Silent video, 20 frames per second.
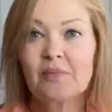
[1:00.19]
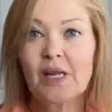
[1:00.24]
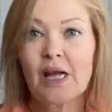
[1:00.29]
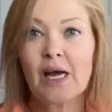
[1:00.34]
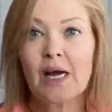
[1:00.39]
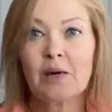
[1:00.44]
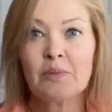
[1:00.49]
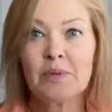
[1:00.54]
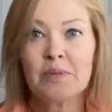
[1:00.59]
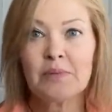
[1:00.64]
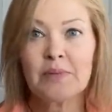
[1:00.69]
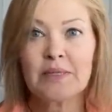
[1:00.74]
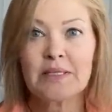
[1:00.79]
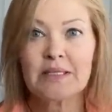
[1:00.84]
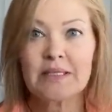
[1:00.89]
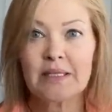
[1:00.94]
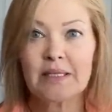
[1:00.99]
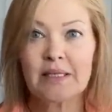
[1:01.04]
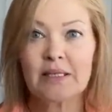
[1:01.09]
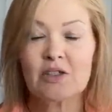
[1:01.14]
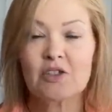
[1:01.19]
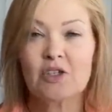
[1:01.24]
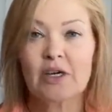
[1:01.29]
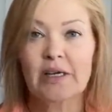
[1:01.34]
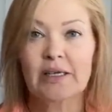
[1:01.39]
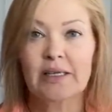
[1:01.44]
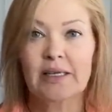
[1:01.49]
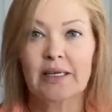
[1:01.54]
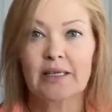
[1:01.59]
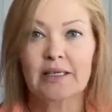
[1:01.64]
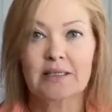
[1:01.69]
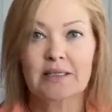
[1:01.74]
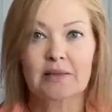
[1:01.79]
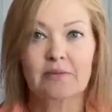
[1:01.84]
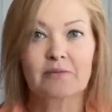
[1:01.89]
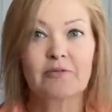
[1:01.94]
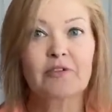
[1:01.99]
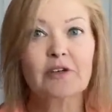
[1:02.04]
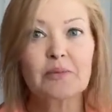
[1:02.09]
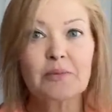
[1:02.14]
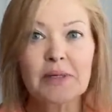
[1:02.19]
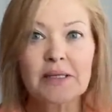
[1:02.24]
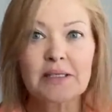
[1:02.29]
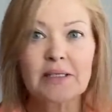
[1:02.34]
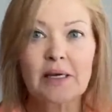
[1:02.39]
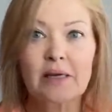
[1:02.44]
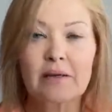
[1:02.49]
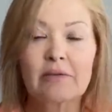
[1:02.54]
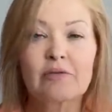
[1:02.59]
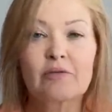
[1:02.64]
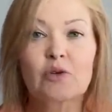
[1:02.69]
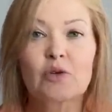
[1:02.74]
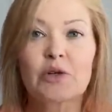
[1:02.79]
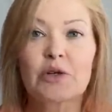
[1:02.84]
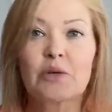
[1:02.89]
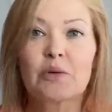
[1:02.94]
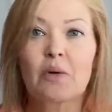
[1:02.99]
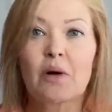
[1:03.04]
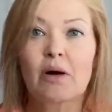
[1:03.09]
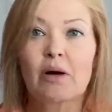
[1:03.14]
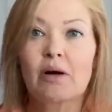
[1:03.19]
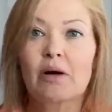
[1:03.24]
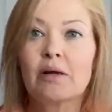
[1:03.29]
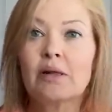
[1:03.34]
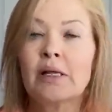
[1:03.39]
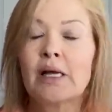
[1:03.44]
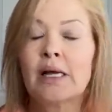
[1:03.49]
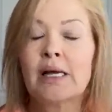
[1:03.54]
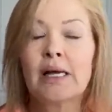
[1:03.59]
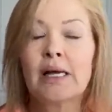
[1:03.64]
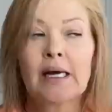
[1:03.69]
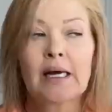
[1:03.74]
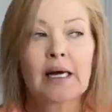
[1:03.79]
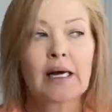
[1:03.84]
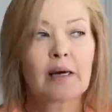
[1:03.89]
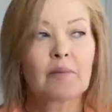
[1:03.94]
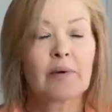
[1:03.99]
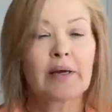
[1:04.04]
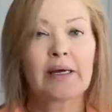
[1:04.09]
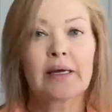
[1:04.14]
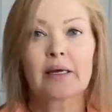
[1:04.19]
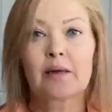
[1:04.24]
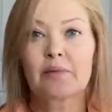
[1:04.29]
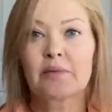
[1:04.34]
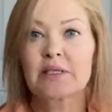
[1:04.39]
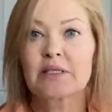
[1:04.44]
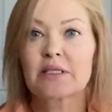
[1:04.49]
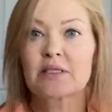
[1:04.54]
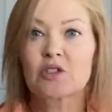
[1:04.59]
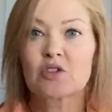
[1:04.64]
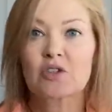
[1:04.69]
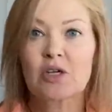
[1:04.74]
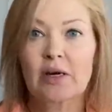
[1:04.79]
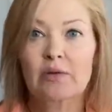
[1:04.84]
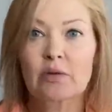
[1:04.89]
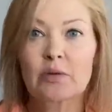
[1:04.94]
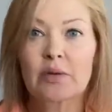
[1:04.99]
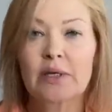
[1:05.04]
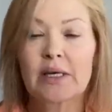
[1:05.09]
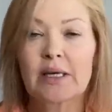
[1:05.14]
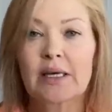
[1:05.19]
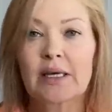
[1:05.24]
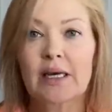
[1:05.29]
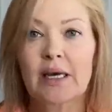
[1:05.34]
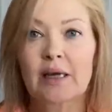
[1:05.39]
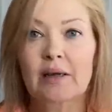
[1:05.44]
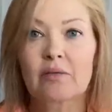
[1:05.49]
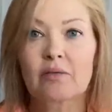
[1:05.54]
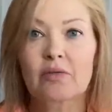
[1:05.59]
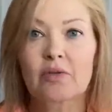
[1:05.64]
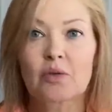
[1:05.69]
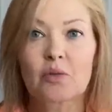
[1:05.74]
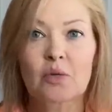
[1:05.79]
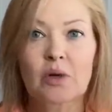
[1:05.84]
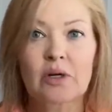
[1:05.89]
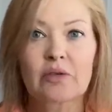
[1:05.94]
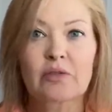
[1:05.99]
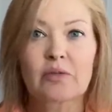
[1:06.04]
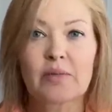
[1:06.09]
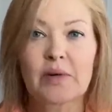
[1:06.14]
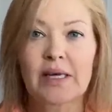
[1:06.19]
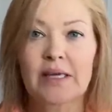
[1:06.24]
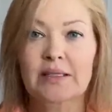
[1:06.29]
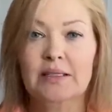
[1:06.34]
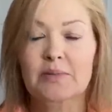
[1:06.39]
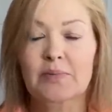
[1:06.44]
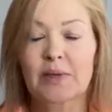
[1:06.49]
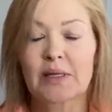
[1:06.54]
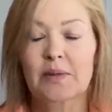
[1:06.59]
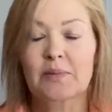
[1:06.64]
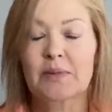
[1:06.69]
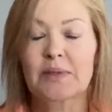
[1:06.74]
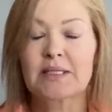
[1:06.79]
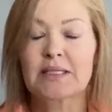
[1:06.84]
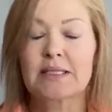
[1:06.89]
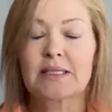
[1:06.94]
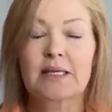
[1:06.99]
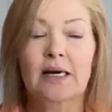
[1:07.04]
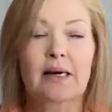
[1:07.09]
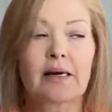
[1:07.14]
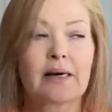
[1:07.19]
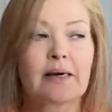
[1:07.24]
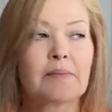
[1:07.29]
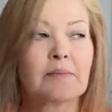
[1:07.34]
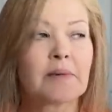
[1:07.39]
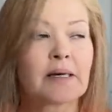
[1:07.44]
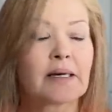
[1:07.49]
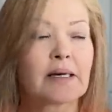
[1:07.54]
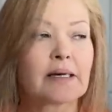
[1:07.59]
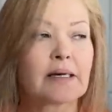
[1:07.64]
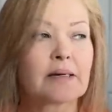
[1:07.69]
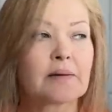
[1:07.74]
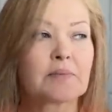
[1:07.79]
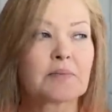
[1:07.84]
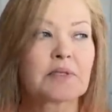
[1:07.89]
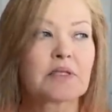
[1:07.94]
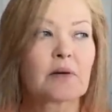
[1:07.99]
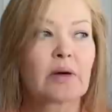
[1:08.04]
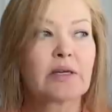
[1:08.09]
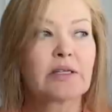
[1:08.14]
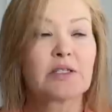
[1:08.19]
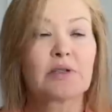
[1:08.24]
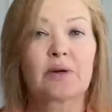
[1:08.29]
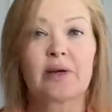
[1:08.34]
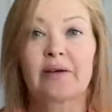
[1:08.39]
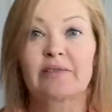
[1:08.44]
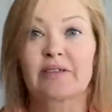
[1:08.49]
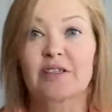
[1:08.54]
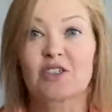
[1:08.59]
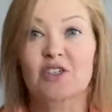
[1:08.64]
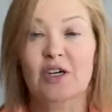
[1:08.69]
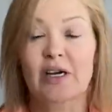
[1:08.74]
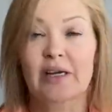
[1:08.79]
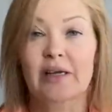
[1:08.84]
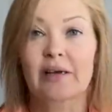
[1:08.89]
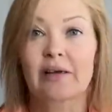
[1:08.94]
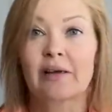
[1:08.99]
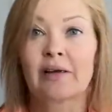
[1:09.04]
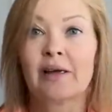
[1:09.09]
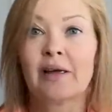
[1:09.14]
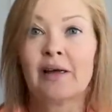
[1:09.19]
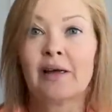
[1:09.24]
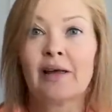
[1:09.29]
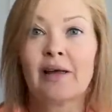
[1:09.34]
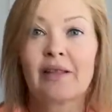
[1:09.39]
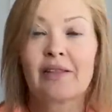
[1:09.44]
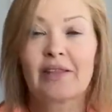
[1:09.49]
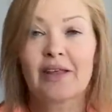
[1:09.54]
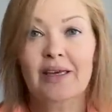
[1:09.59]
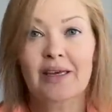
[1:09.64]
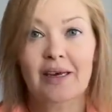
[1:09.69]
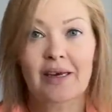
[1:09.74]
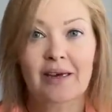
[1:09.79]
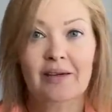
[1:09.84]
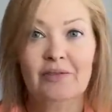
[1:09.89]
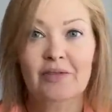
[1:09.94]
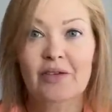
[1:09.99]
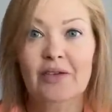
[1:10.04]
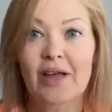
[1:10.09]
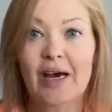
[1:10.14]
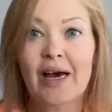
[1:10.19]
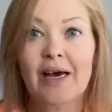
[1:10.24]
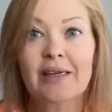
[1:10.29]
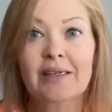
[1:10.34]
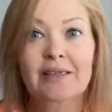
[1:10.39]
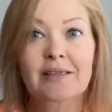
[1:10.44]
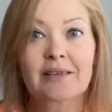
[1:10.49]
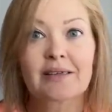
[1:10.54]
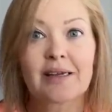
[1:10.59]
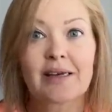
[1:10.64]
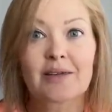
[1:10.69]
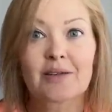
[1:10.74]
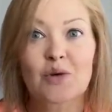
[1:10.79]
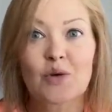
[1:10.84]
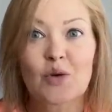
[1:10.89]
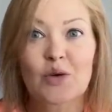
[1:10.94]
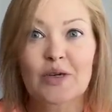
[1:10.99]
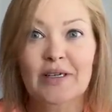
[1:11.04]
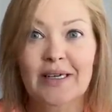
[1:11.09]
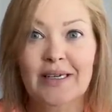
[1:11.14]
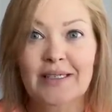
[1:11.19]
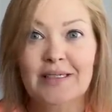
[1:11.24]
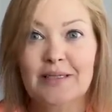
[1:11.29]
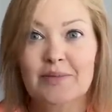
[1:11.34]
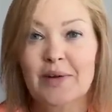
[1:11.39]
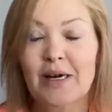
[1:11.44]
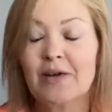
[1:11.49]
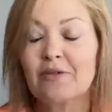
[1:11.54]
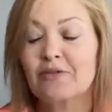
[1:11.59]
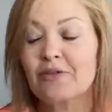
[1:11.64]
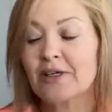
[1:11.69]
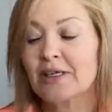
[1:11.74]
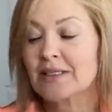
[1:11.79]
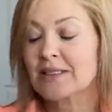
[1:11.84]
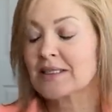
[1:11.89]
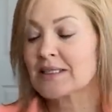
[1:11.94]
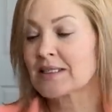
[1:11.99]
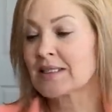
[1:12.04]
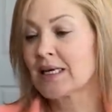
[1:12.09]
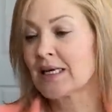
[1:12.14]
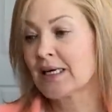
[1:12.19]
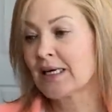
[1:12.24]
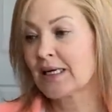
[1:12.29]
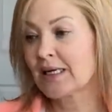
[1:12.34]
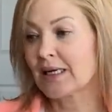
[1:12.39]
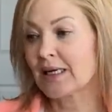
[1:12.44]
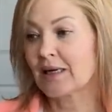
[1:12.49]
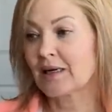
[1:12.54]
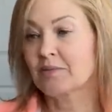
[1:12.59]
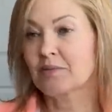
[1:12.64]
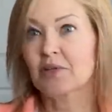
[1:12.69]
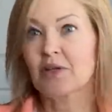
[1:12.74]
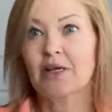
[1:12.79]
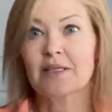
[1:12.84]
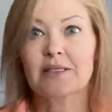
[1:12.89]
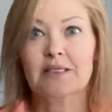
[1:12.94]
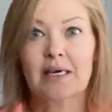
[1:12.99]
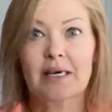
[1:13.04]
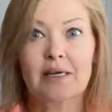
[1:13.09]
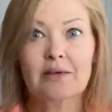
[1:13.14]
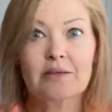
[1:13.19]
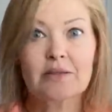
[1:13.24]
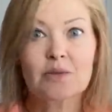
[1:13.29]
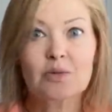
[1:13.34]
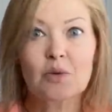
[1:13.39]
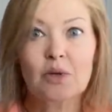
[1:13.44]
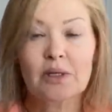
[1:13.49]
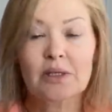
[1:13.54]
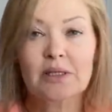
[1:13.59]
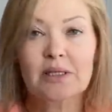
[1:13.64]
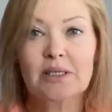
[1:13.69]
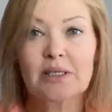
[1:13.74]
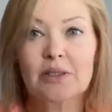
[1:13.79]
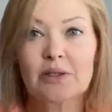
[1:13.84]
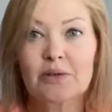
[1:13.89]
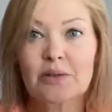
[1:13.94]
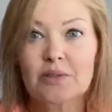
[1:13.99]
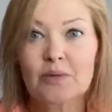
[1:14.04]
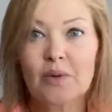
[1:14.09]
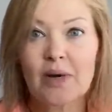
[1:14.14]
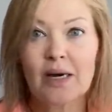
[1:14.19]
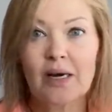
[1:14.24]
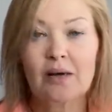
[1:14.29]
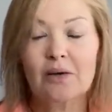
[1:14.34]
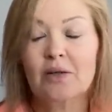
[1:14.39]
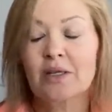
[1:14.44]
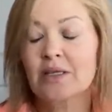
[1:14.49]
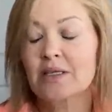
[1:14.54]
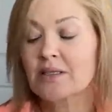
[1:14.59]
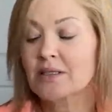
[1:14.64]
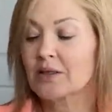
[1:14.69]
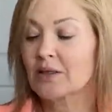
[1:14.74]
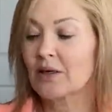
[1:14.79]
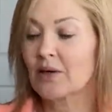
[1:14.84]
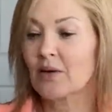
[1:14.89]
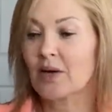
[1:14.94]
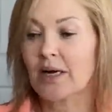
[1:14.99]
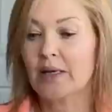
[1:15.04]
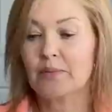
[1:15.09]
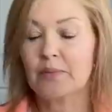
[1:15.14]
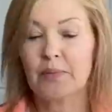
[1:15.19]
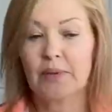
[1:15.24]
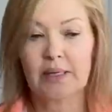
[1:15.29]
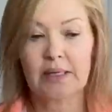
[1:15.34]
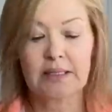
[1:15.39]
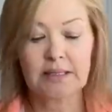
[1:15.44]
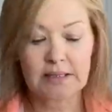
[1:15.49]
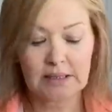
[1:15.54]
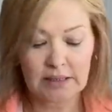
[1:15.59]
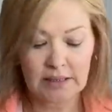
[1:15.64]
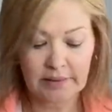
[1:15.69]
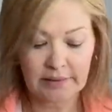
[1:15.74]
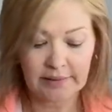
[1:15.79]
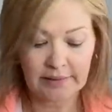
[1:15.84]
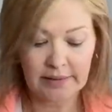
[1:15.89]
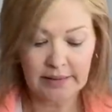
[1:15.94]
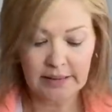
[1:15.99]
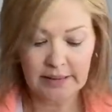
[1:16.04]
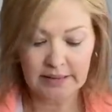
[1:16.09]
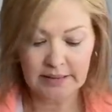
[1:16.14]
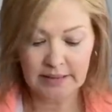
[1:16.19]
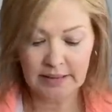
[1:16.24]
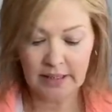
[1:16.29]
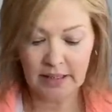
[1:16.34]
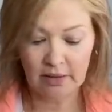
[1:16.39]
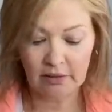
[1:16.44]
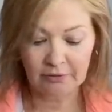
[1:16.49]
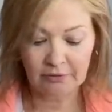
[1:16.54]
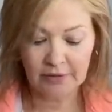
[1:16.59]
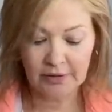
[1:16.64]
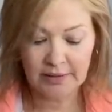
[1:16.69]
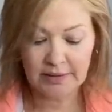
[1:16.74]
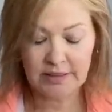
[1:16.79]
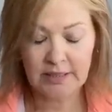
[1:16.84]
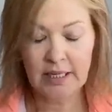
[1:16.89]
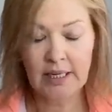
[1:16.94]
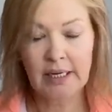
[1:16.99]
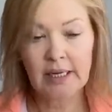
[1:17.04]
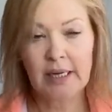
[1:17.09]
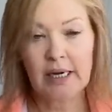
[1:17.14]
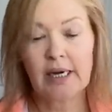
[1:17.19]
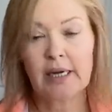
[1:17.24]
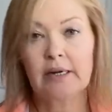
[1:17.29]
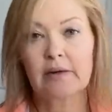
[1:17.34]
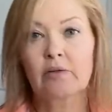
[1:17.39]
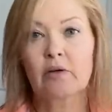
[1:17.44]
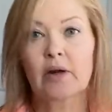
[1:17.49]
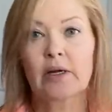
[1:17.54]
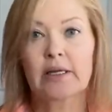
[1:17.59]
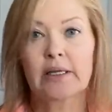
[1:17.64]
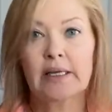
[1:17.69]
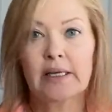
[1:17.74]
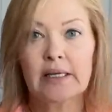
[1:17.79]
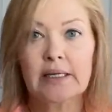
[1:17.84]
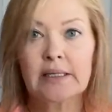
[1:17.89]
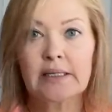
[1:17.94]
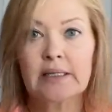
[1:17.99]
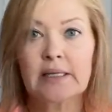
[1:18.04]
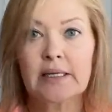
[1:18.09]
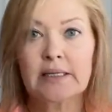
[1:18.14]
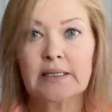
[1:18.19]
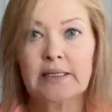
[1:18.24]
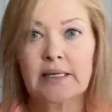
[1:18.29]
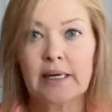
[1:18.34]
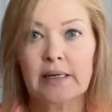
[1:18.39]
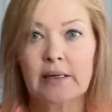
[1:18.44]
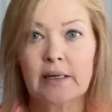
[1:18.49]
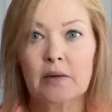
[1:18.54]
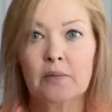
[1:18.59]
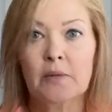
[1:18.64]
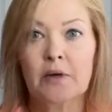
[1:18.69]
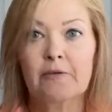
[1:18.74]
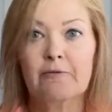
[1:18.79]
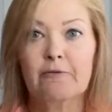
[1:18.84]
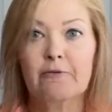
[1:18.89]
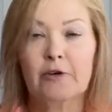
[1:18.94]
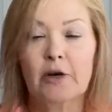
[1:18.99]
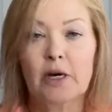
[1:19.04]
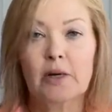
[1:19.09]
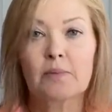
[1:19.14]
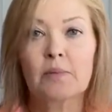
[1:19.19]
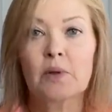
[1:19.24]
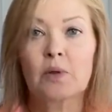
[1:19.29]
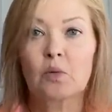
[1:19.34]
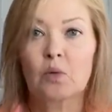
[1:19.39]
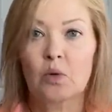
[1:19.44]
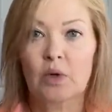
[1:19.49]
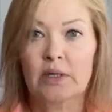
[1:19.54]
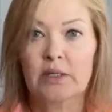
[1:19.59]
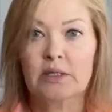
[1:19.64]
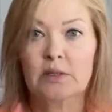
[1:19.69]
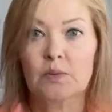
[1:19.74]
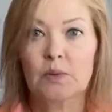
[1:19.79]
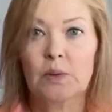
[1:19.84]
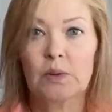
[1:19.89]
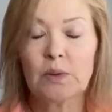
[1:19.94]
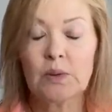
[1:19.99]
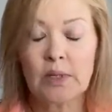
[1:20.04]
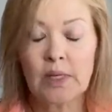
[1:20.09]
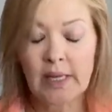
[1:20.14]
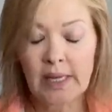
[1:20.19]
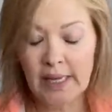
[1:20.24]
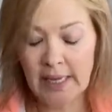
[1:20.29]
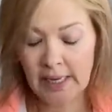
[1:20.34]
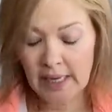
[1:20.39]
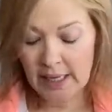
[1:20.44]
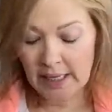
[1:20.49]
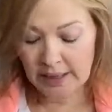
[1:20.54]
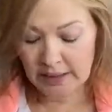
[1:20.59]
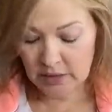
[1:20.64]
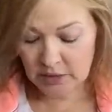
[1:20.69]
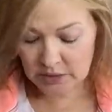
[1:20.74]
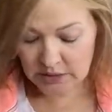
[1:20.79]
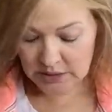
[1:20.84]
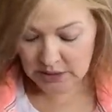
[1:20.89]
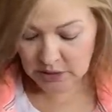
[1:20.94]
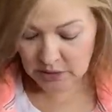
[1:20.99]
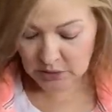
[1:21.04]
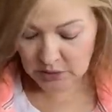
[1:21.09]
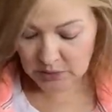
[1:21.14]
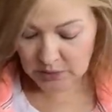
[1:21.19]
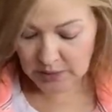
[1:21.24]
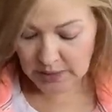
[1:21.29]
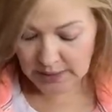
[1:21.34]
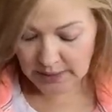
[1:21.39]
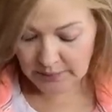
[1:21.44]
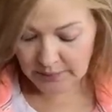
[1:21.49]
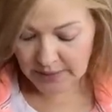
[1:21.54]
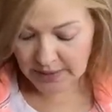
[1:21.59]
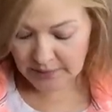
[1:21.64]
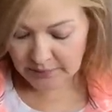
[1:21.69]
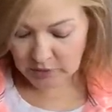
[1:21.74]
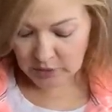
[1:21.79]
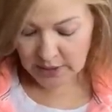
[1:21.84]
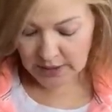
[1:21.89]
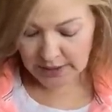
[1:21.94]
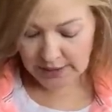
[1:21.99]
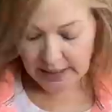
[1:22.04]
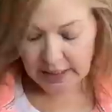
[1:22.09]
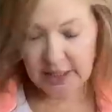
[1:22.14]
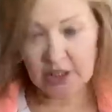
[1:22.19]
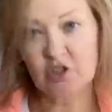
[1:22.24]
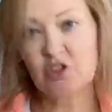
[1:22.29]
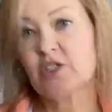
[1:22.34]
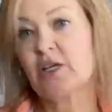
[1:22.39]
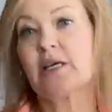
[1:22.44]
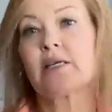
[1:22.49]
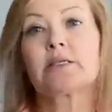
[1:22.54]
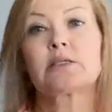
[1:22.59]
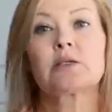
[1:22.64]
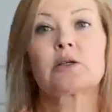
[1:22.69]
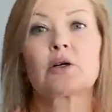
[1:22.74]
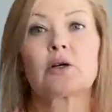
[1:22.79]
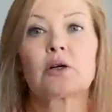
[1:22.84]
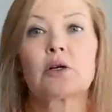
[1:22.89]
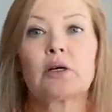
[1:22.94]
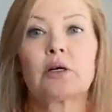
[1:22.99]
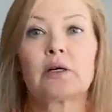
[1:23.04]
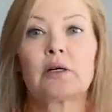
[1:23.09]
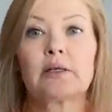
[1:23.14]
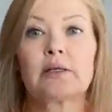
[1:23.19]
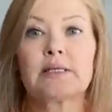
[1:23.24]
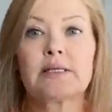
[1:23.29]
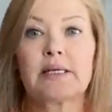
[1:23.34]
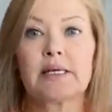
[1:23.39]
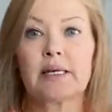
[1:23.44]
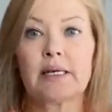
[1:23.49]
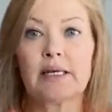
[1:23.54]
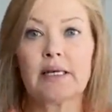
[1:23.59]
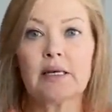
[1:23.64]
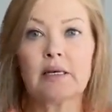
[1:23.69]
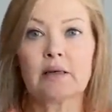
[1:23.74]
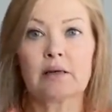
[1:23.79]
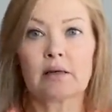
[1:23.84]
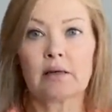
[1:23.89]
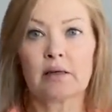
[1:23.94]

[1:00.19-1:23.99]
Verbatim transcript: I'll be busy trying to get some filming done for you all. Um, I am, this is a travel week again for work for me. It's been a busy time, um, so I do have to try to think ahead for that and, and coordinate some outfits. Um, lots of housework to do as well. So I picked an easy outfit. I have on hidden denim from Wantable. I also um, have on a Chaser tee.